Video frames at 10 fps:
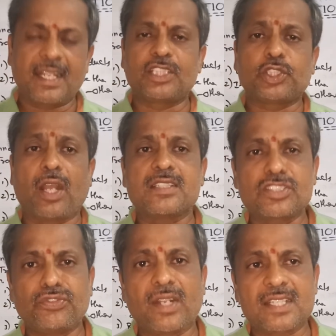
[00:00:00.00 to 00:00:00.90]
a chance
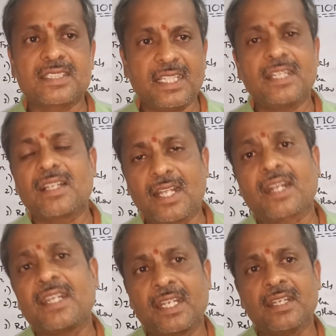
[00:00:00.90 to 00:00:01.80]
for us in
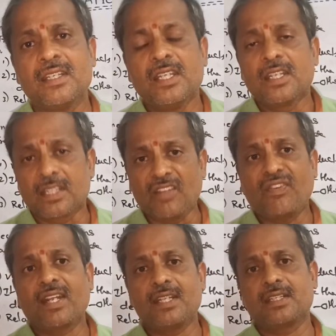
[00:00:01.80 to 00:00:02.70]
learning
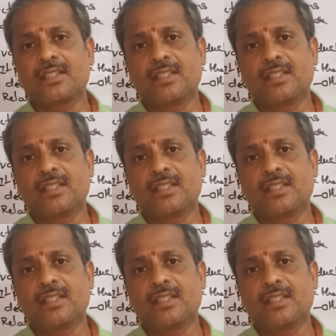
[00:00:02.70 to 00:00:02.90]
different